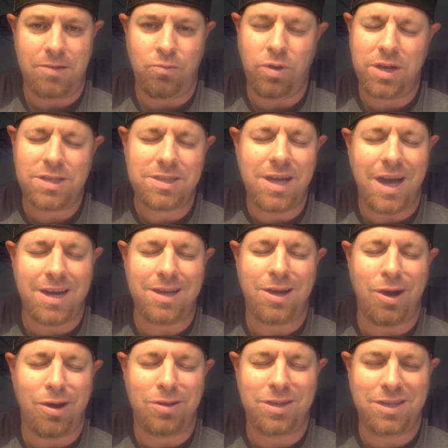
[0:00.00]
What is God
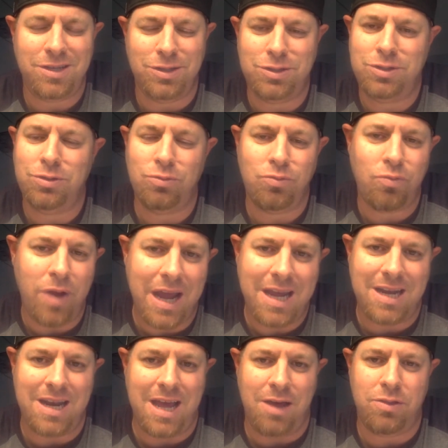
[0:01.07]
calling you to
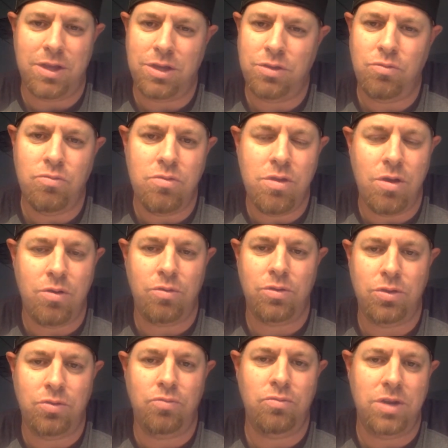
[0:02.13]
right now that you know
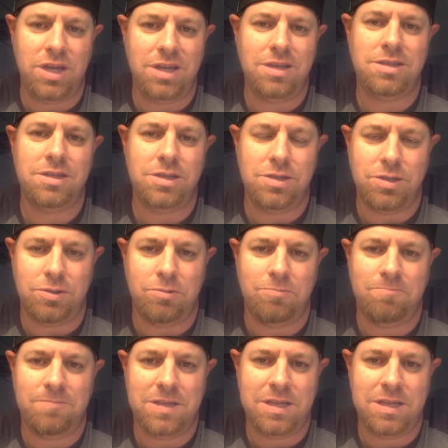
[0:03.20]
you need to do?